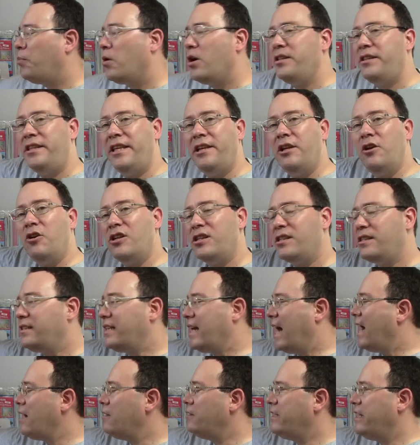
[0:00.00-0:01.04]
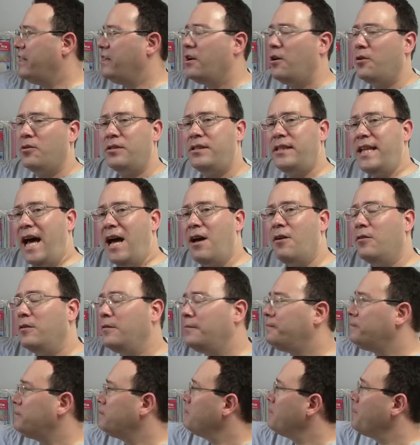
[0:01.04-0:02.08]
point the nose down, the nose
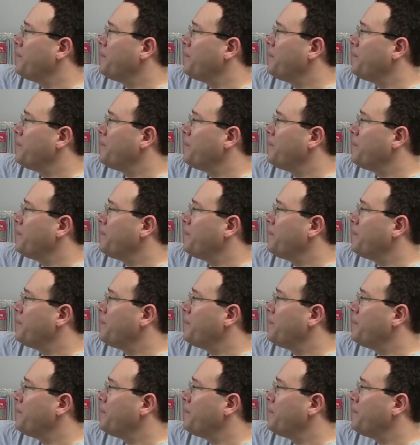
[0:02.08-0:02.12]
down,